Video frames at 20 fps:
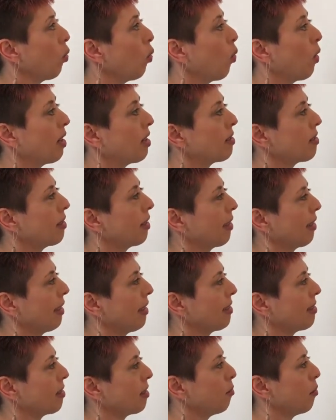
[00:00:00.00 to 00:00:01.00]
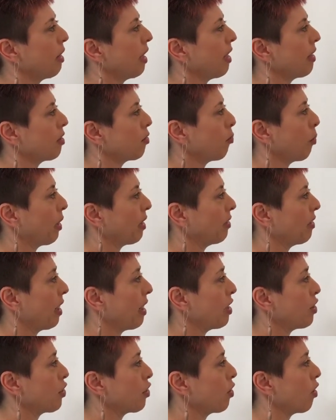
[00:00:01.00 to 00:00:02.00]
What is the customer
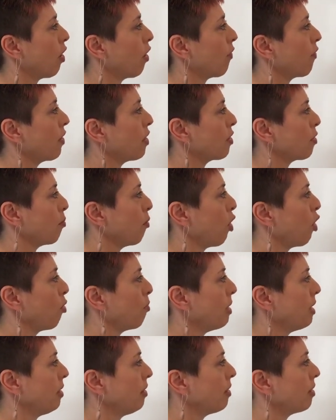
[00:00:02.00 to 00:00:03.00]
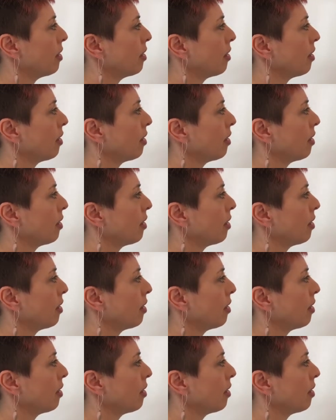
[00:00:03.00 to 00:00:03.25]
expectation of this moment?